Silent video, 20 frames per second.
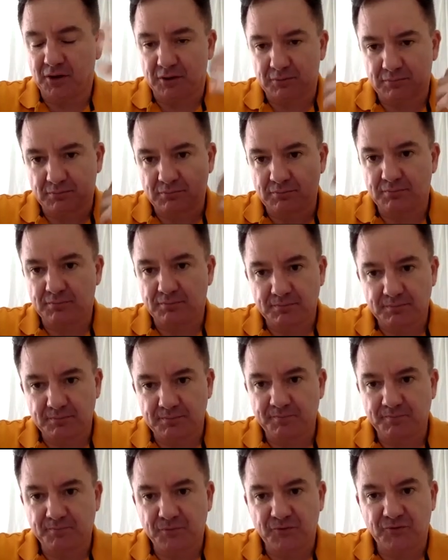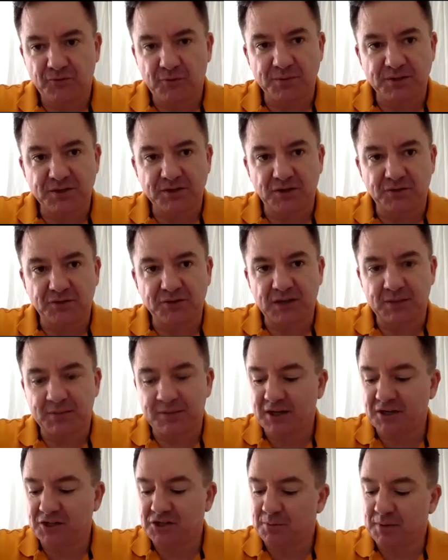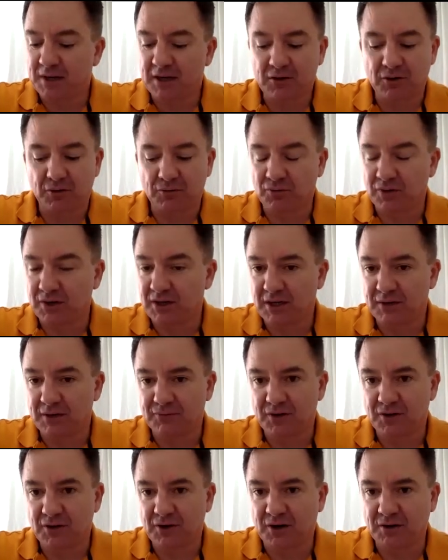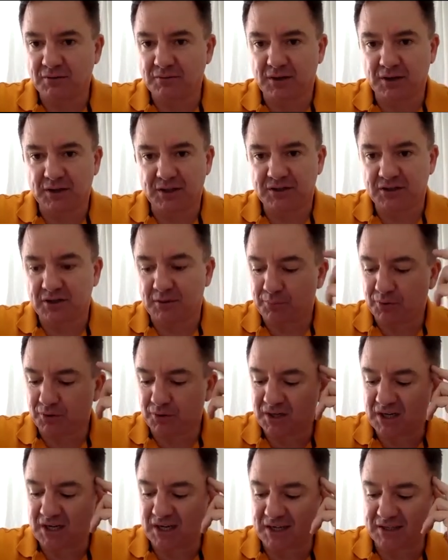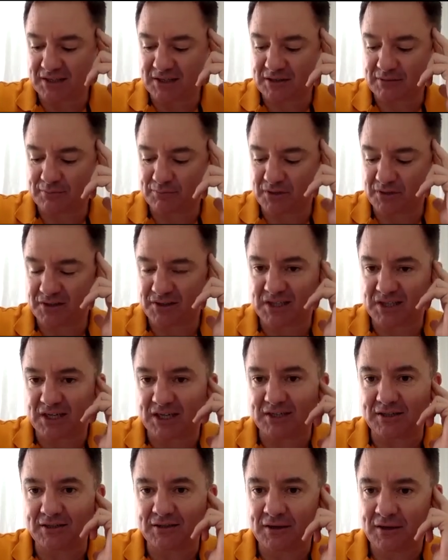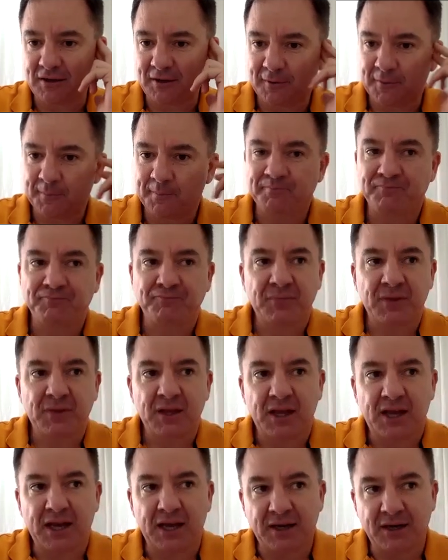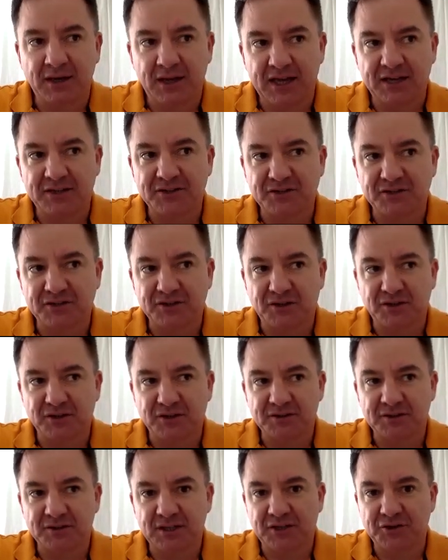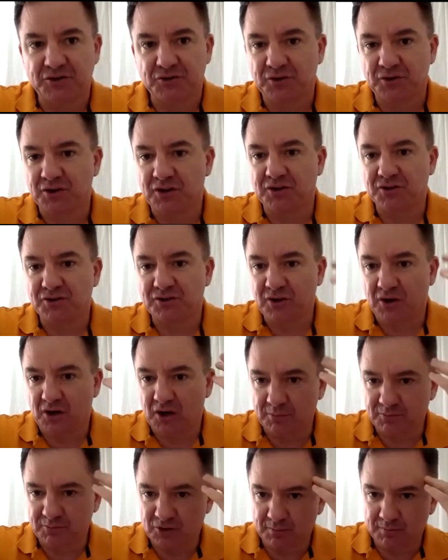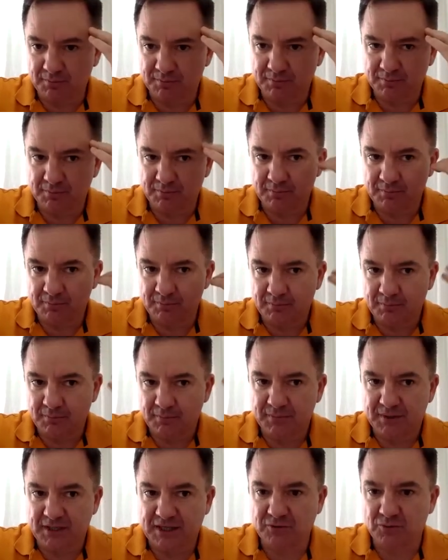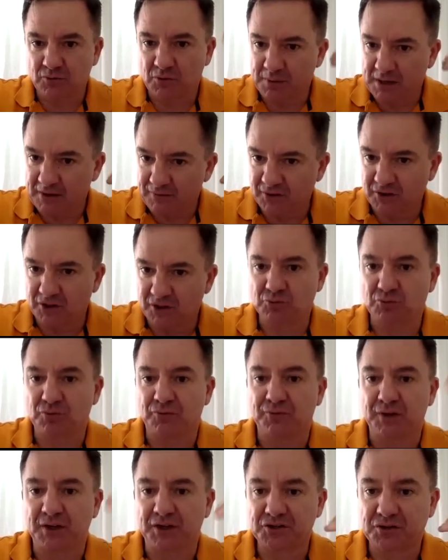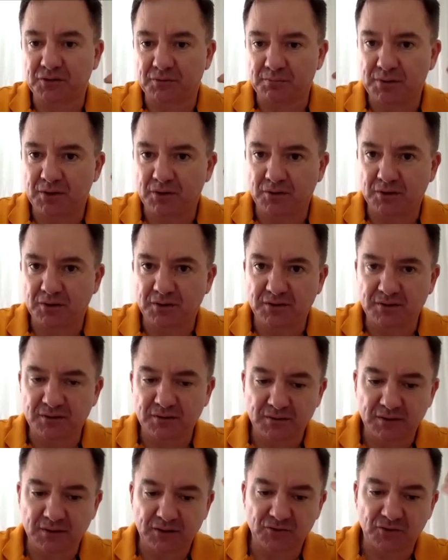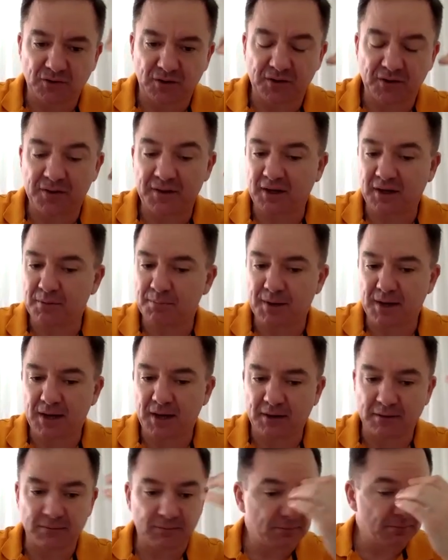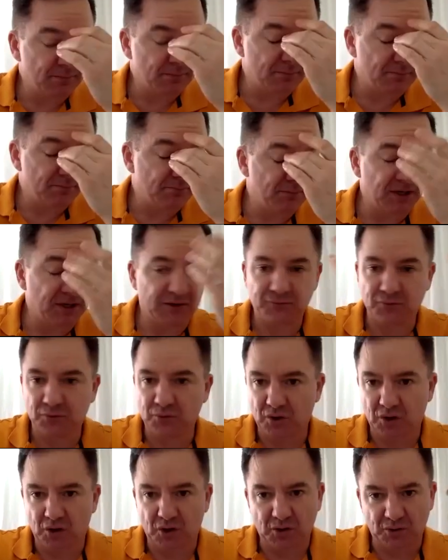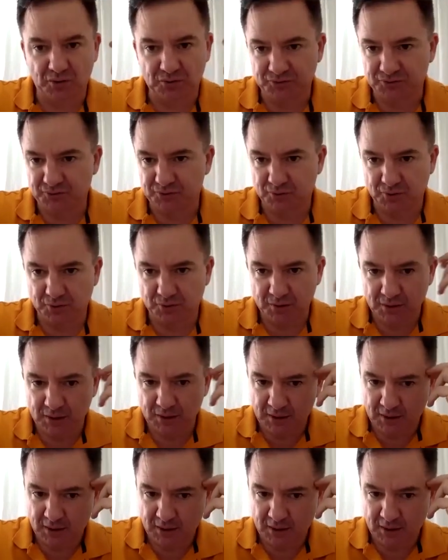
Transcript: like for myself to get my energy back. I read every night. I listen to podcasts most days and exercise. And during those times, I'm that's where I'm having those reflection periods, trying to think about meaningful goals or